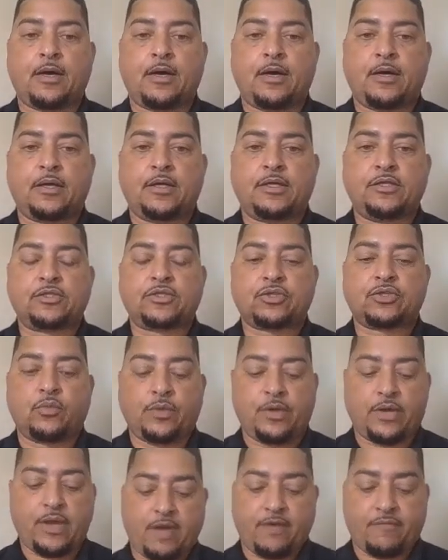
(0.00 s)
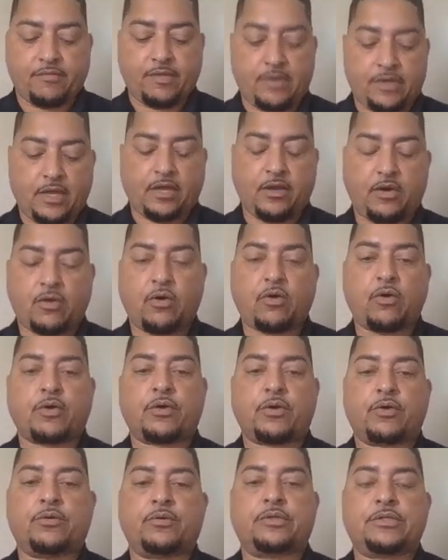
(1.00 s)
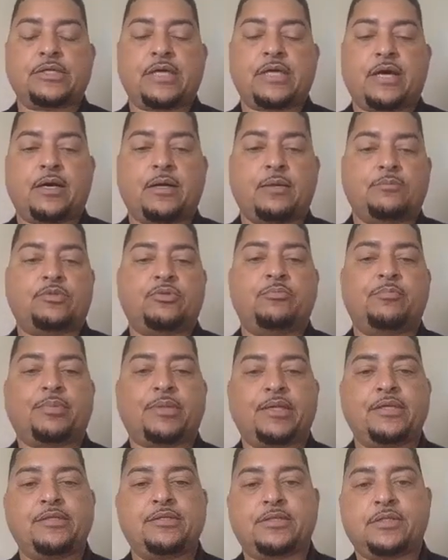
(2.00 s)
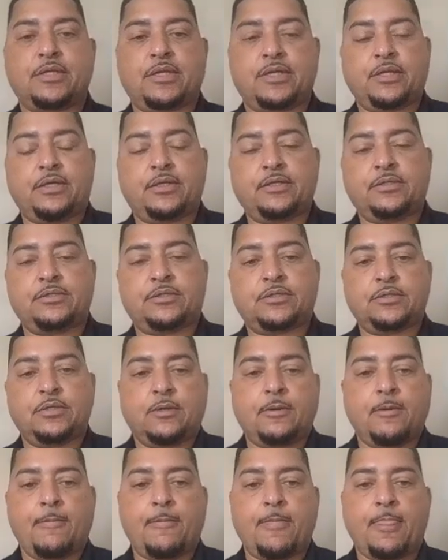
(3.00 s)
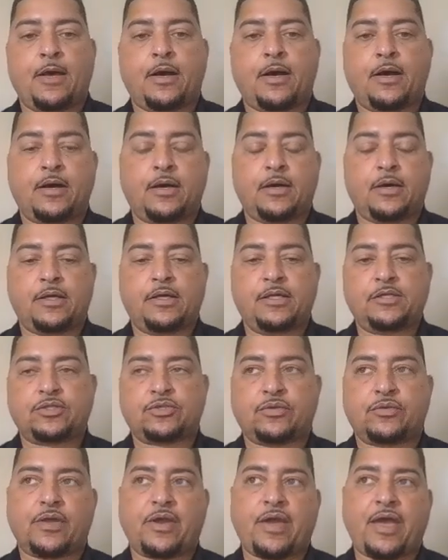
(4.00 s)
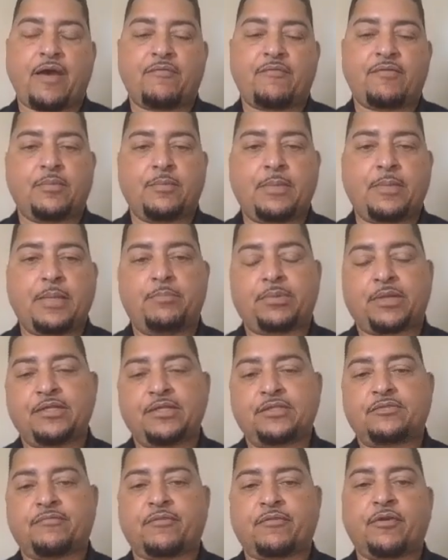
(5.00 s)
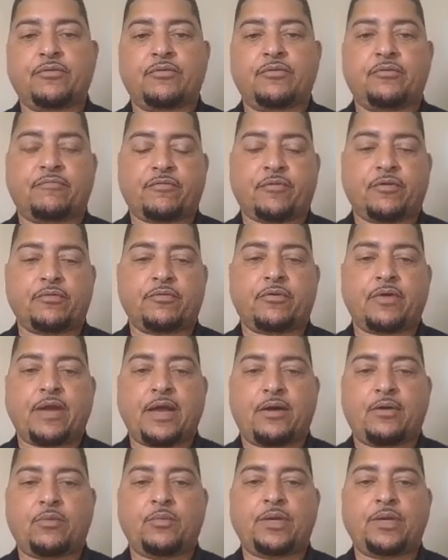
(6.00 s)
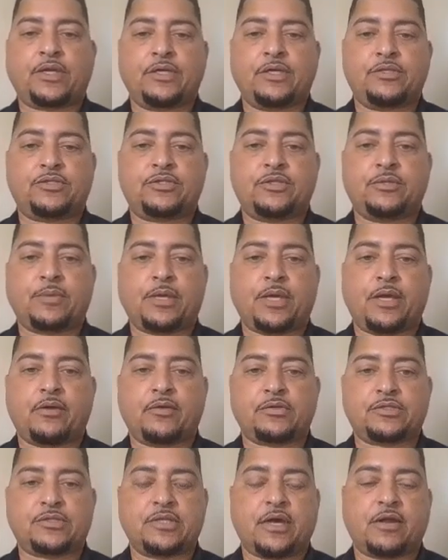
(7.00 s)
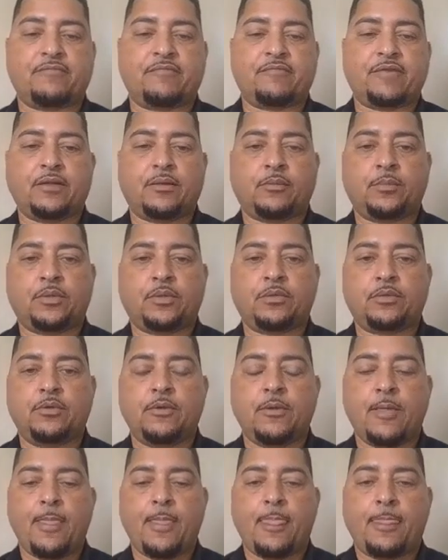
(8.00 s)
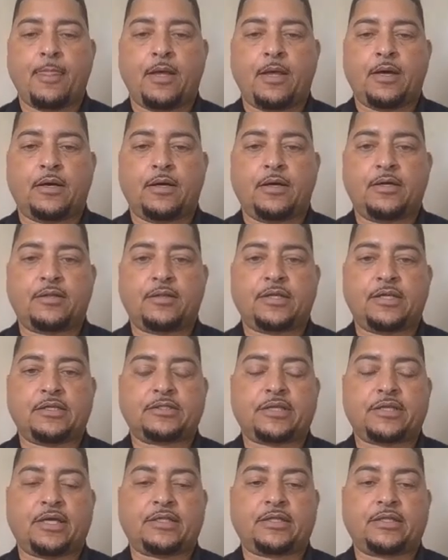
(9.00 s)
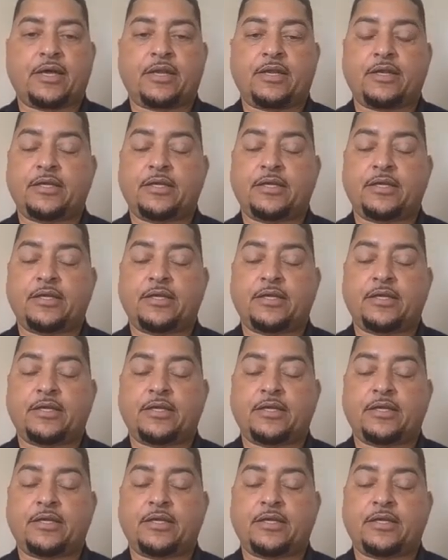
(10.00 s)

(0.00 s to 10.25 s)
And so we're having a harder time to place kids. And so they're having to be placed further and further out when kinship care is not available. and things like that.